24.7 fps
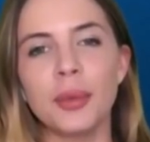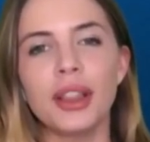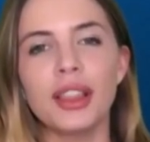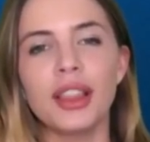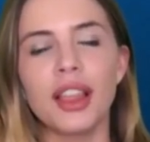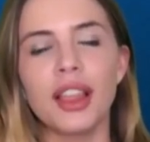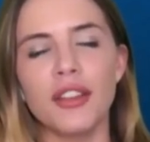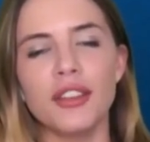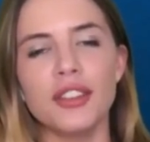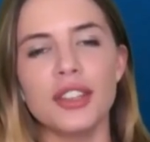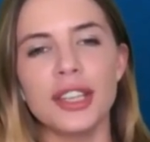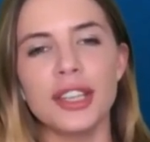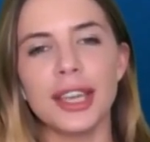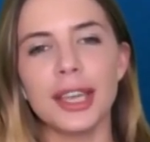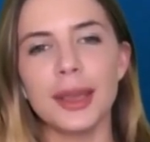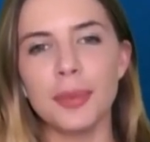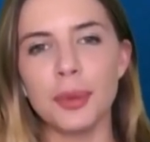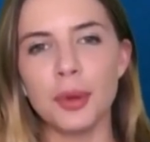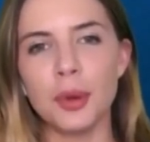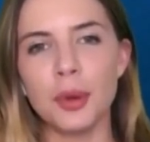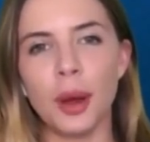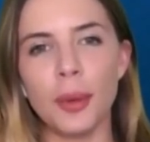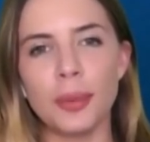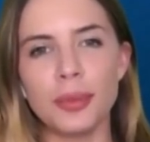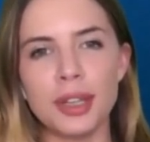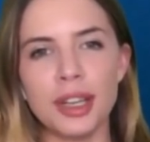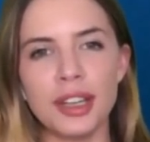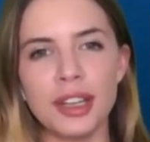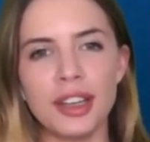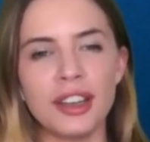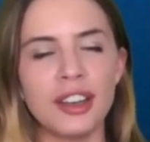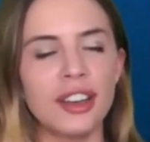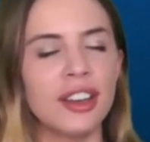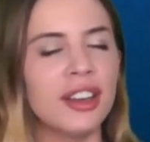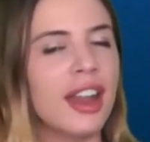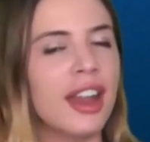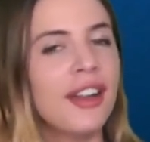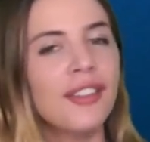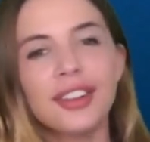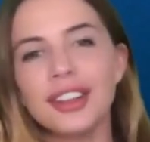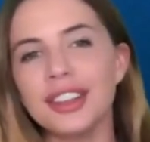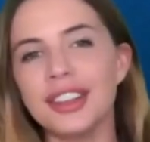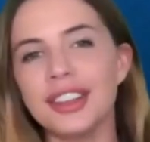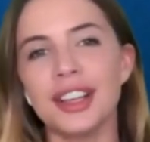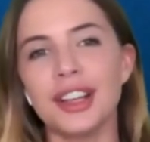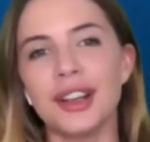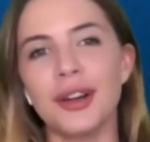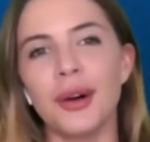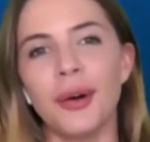We love to keep you updated on
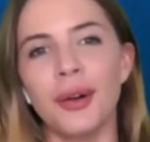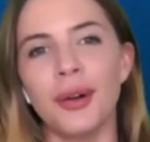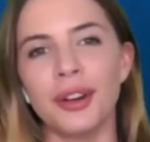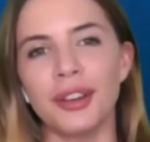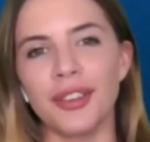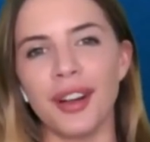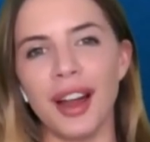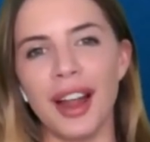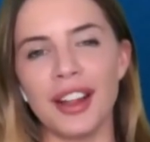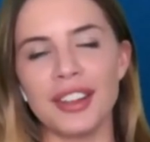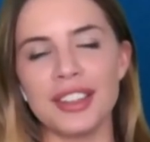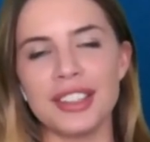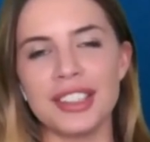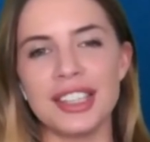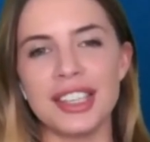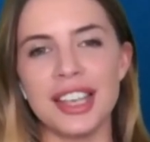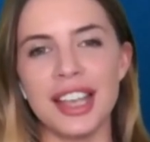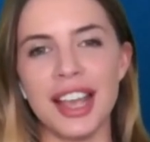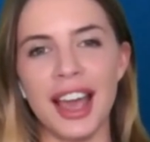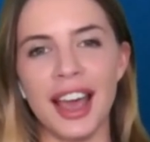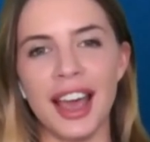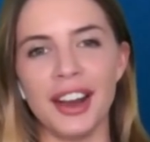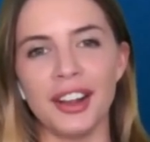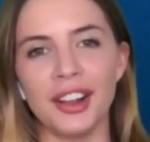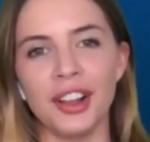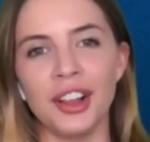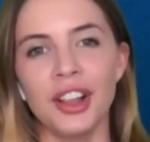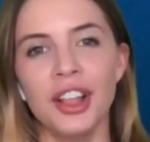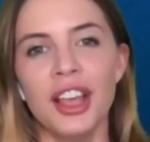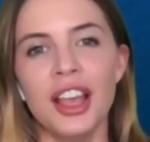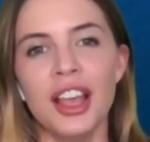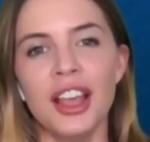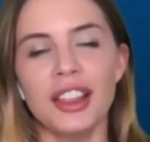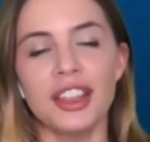everything going around Seattle.